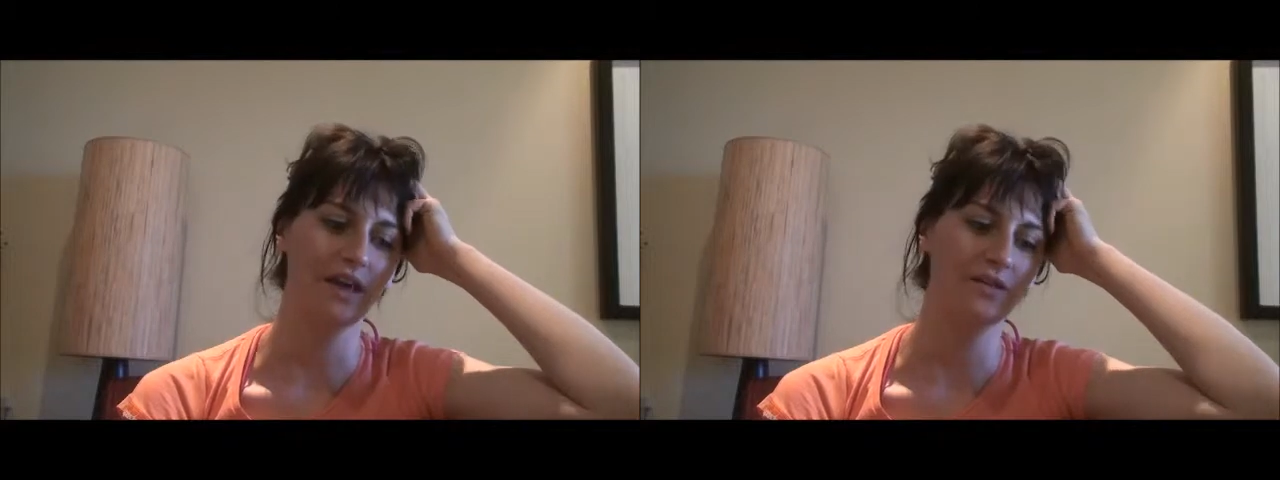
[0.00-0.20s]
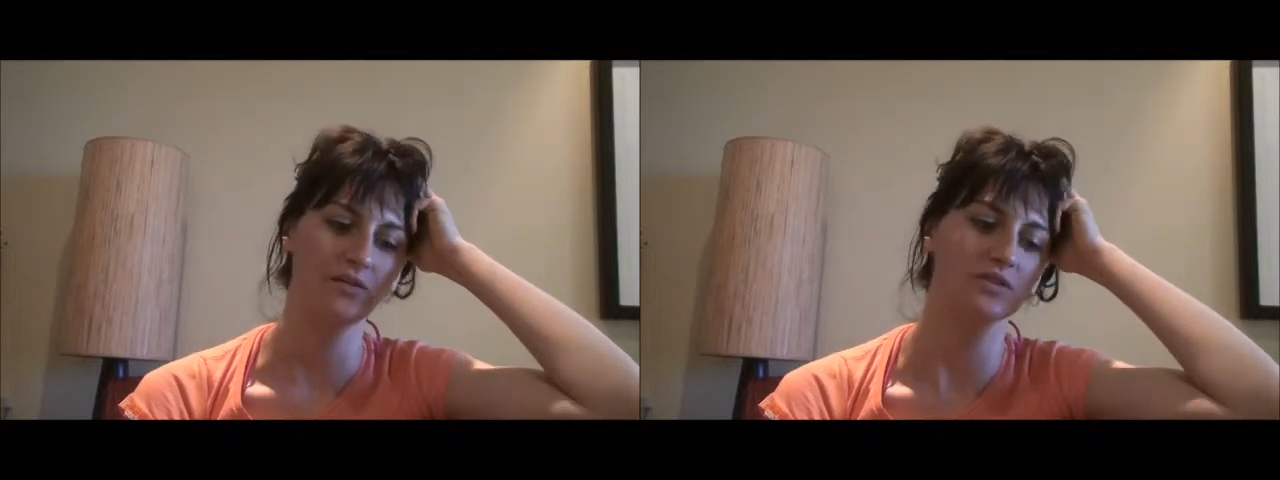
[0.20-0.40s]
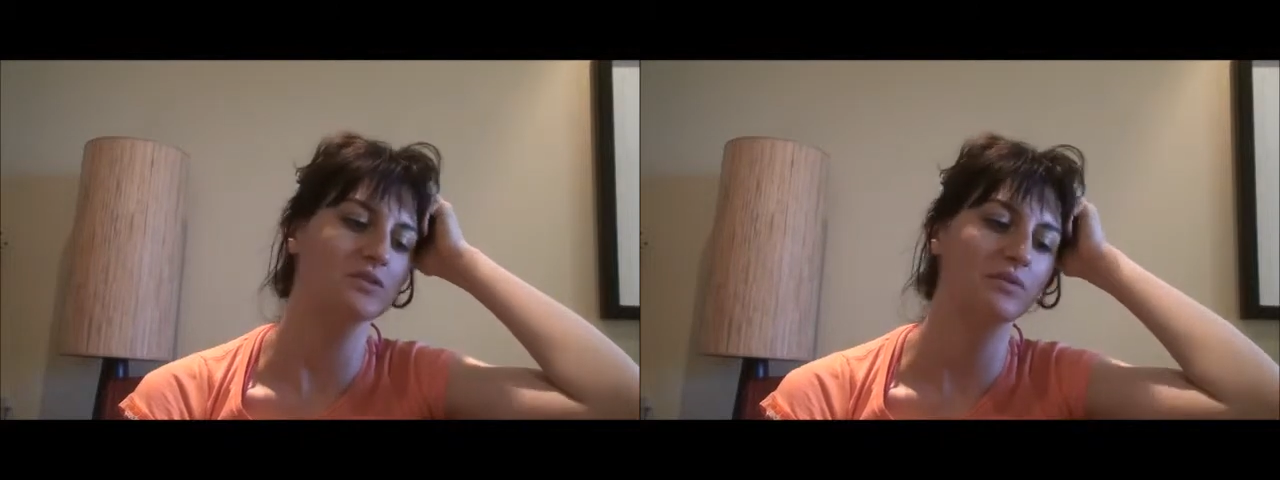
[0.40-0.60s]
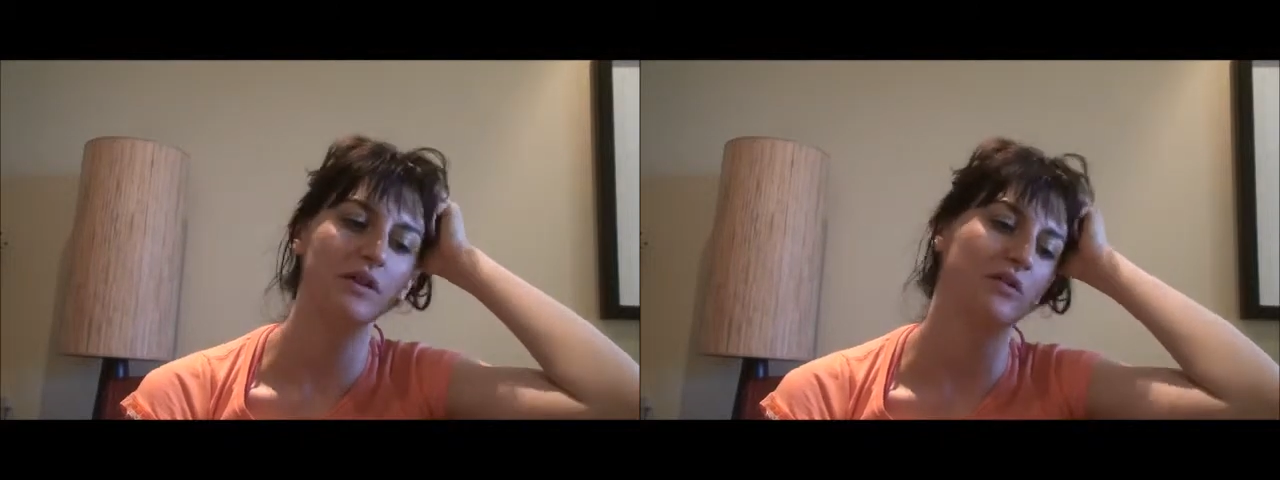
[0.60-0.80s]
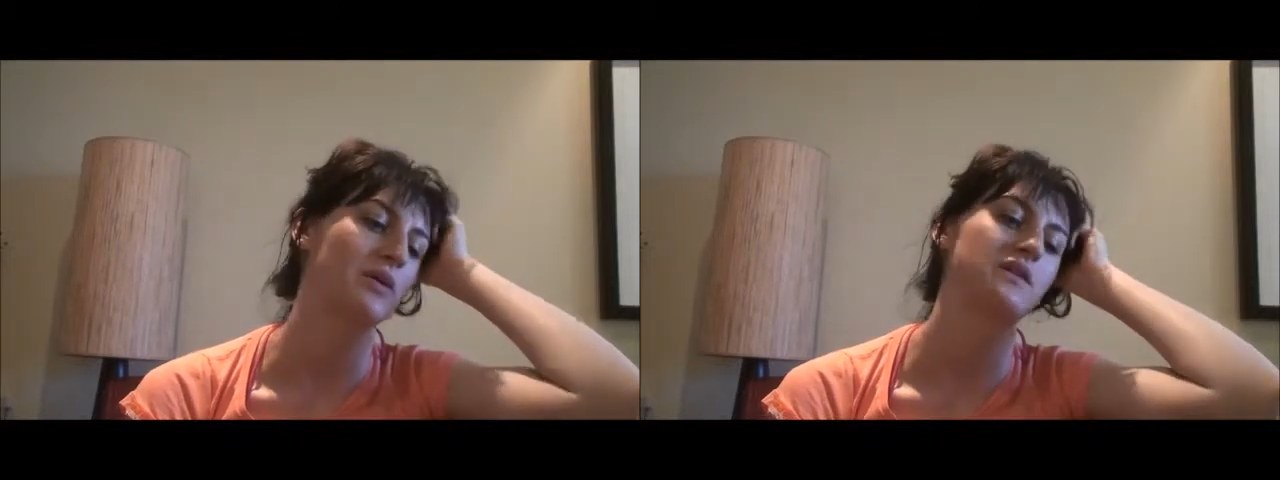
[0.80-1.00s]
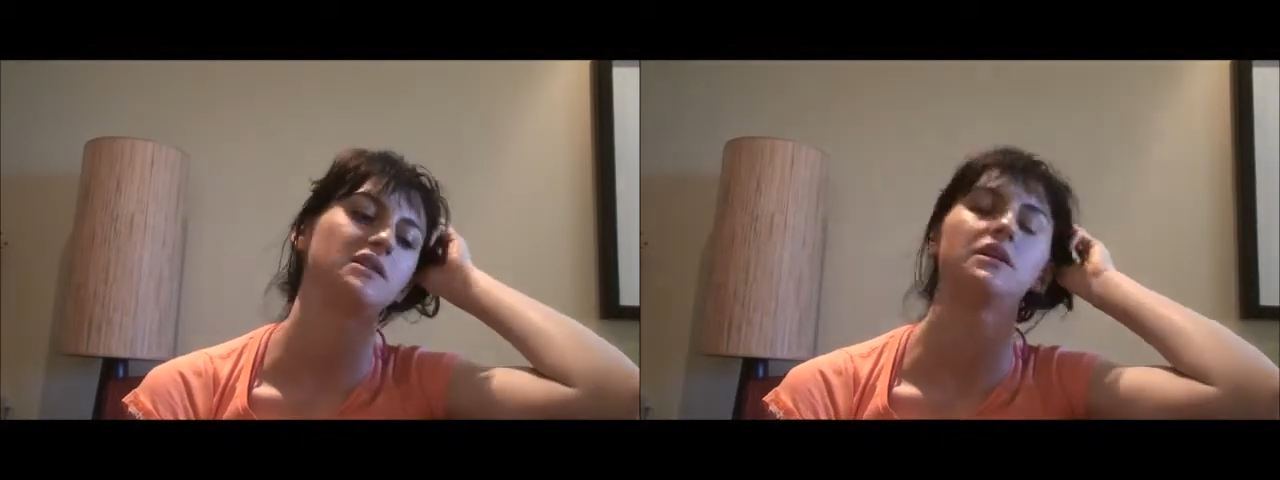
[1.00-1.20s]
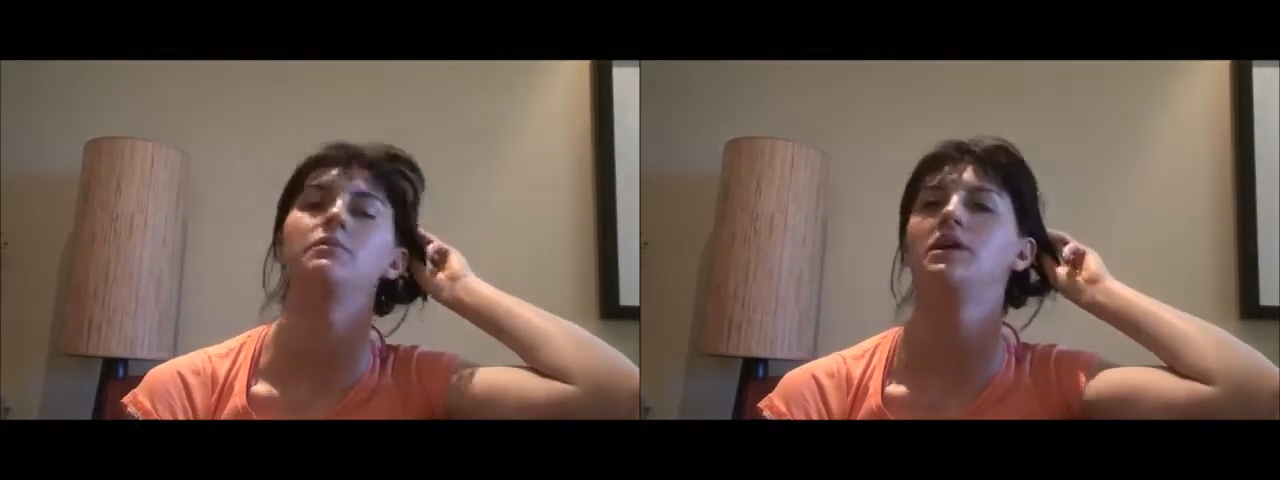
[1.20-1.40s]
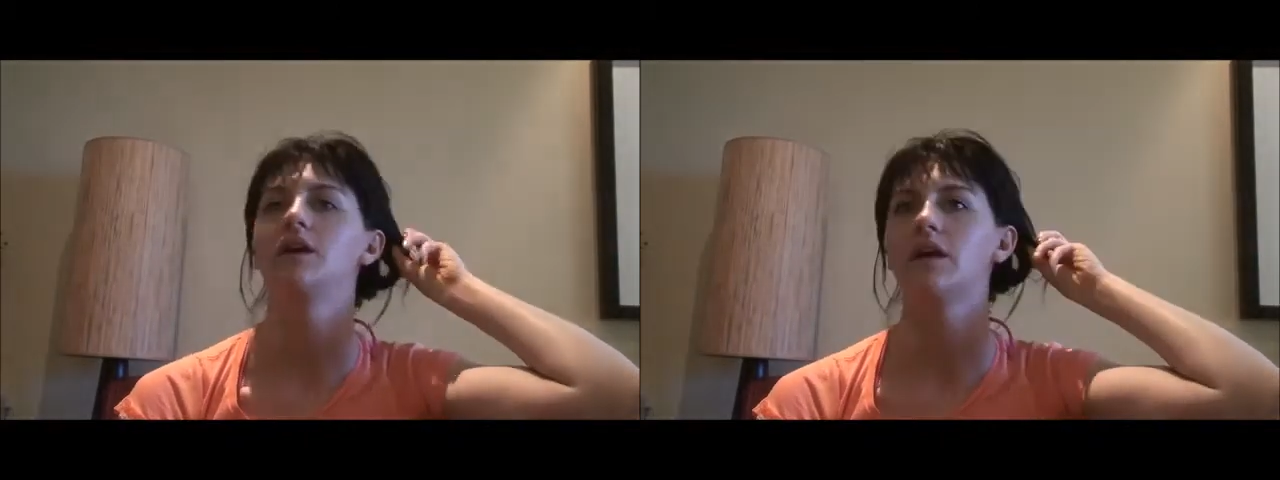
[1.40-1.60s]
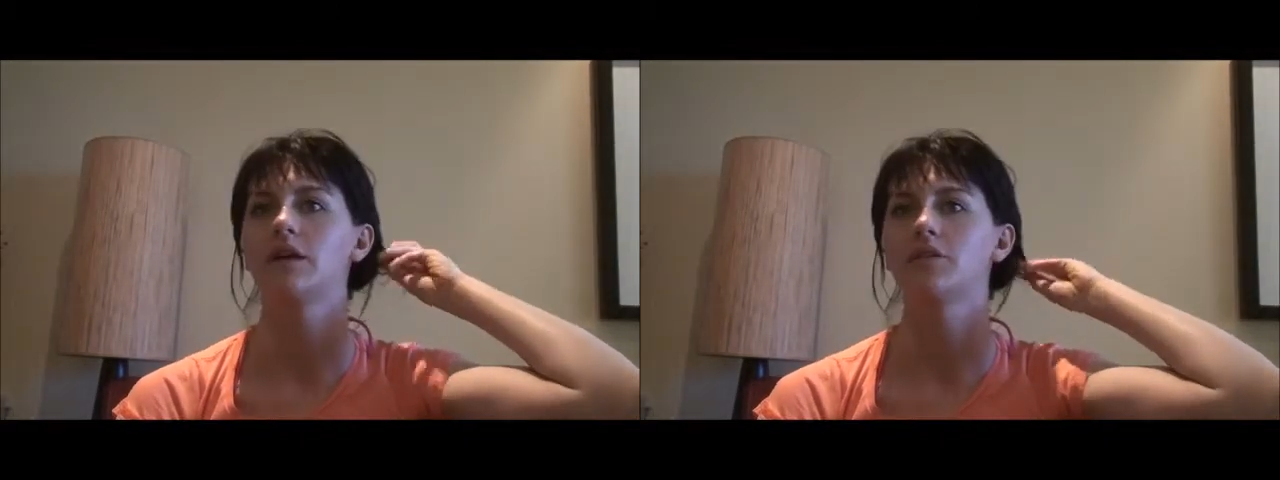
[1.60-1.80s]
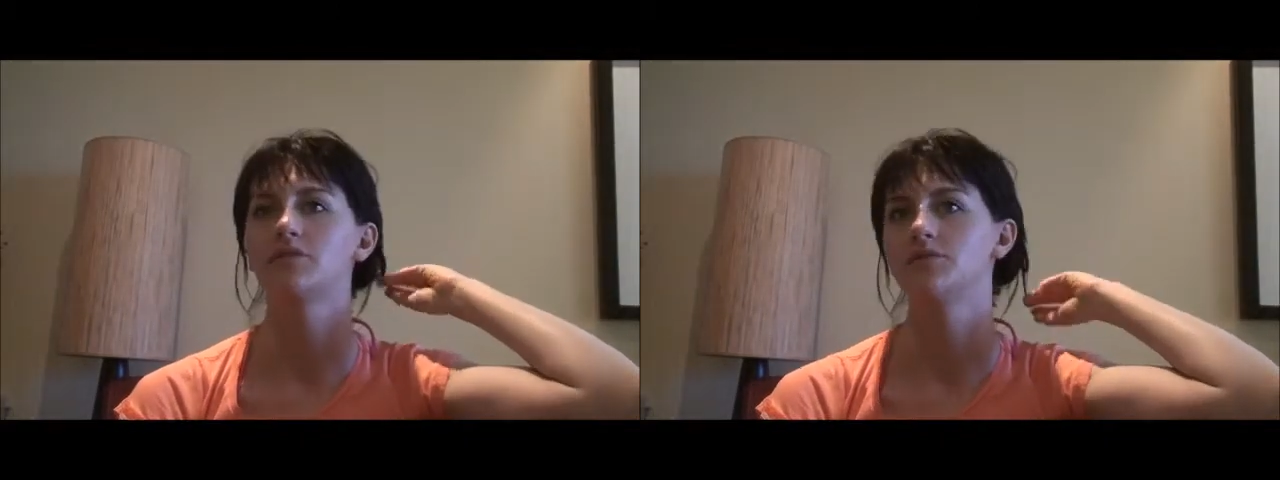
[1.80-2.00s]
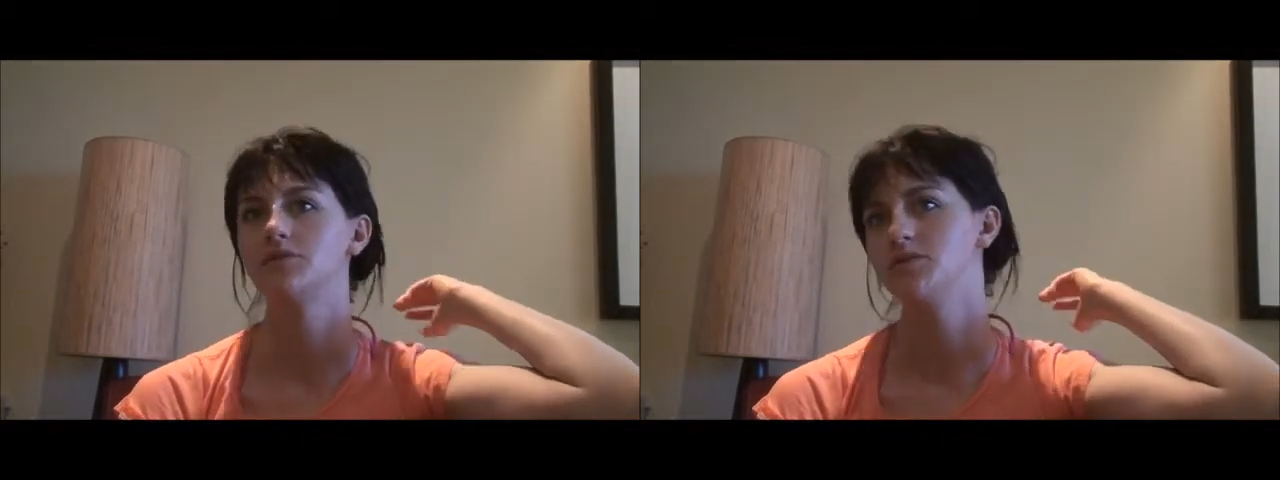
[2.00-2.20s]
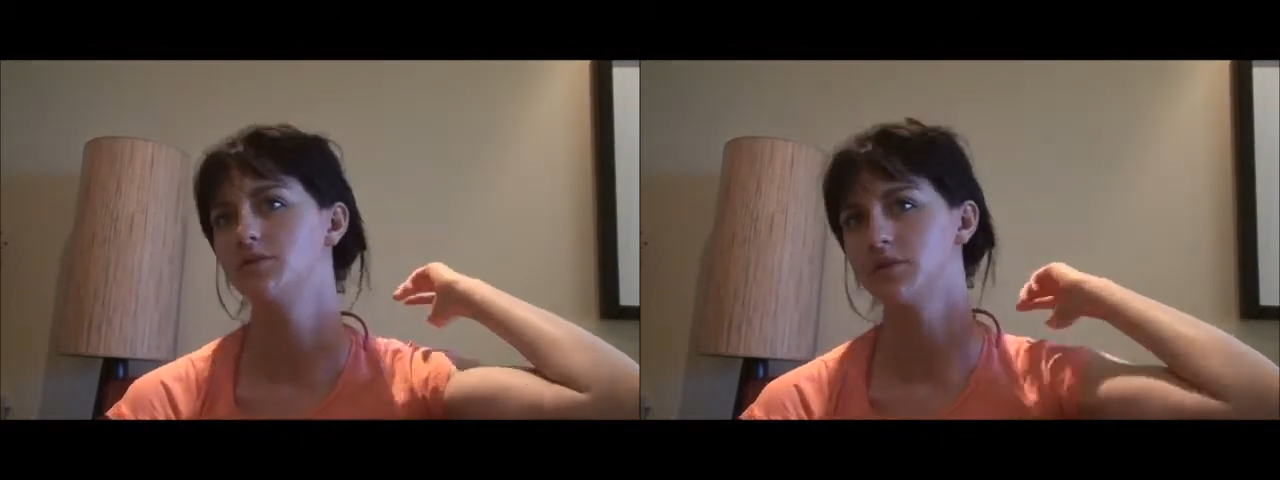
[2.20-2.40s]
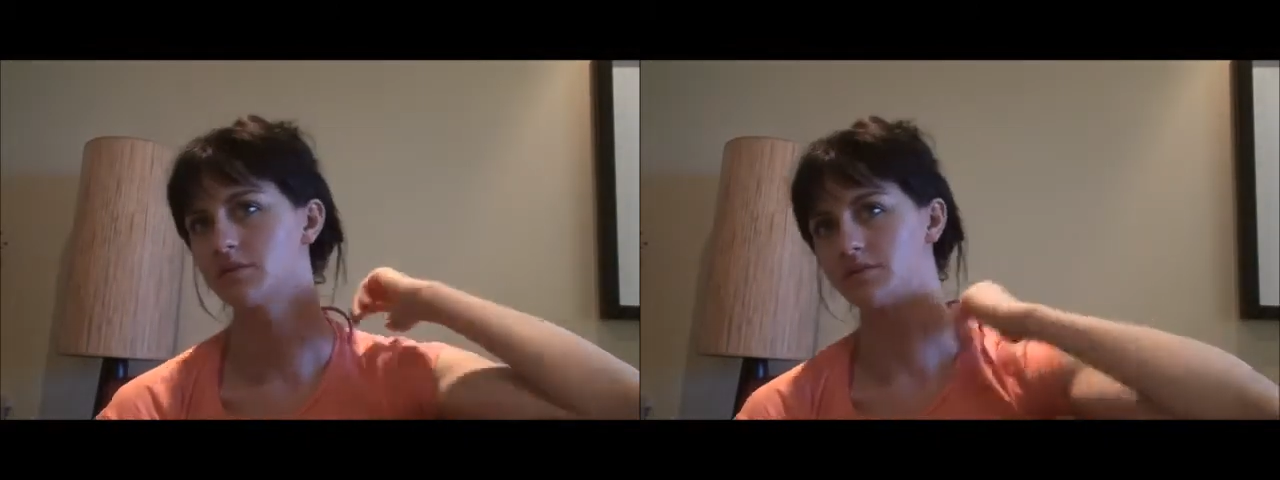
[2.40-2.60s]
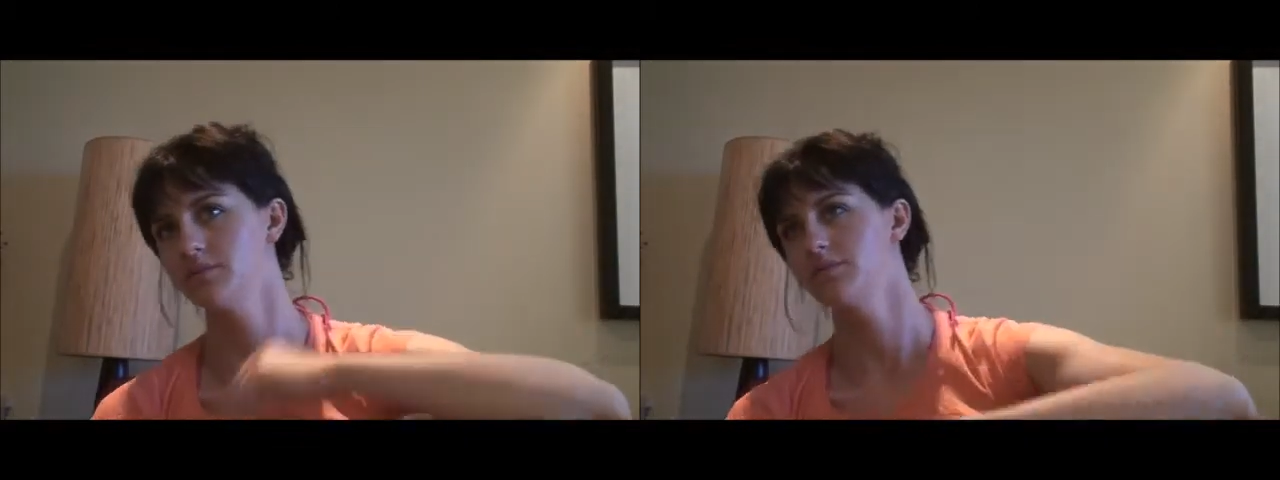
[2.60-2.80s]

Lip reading: that, or just really crazy comedic characters who were